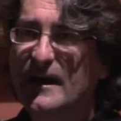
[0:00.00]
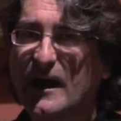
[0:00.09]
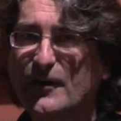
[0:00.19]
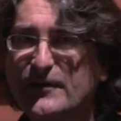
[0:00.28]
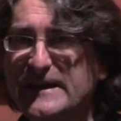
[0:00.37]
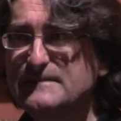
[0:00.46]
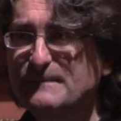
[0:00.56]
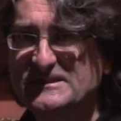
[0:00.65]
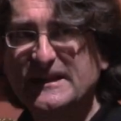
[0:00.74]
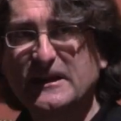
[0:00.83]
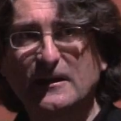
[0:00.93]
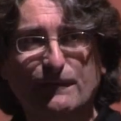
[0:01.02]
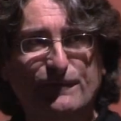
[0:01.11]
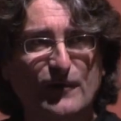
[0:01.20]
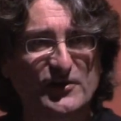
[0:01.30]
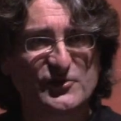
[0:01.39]
and these particular
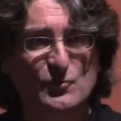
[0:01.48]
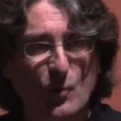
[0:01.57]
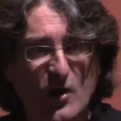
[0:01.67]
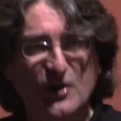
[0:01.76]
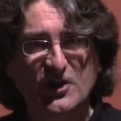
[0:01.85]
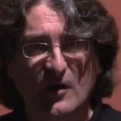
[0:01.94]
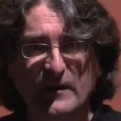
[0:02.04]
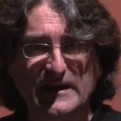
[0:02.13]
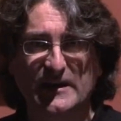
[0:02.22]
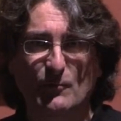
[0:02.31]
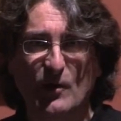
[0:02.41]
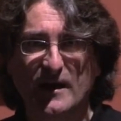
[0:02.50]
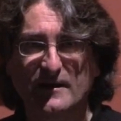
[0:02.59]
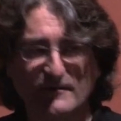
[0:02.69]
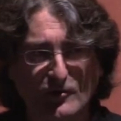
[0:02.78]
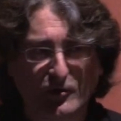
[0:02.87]
fronts weren't going anywhere,
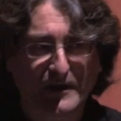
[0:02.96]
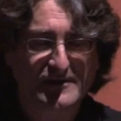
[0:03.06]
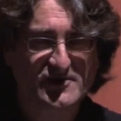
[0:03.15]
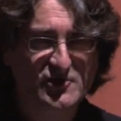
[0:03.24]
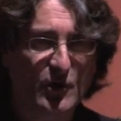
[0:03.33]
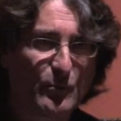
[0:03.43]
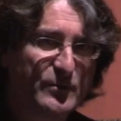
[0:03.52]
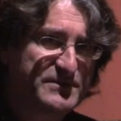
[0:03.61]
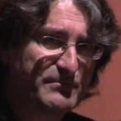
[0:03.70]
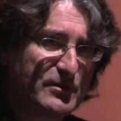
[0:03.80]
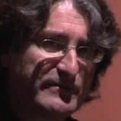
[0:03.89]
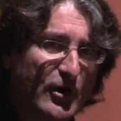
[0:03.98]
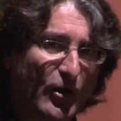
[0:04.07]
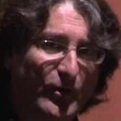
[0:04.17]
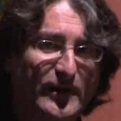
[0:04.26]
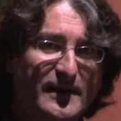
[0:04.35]
not like the Somme, which moved
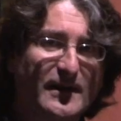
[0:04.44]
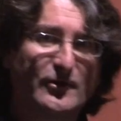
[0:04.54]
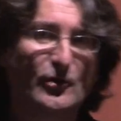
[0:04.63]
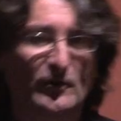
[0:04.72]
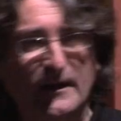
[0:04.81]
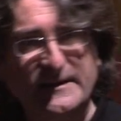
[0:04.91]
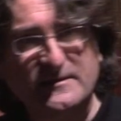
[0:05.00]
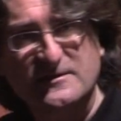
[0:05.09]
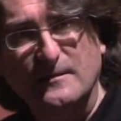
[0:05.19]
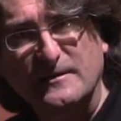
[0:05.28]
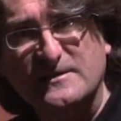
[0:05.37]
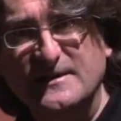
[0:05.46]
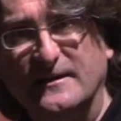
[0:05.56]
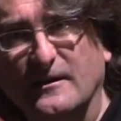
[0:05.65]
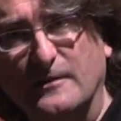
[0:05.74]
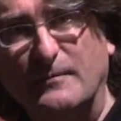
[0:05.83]
on, not like to some extent other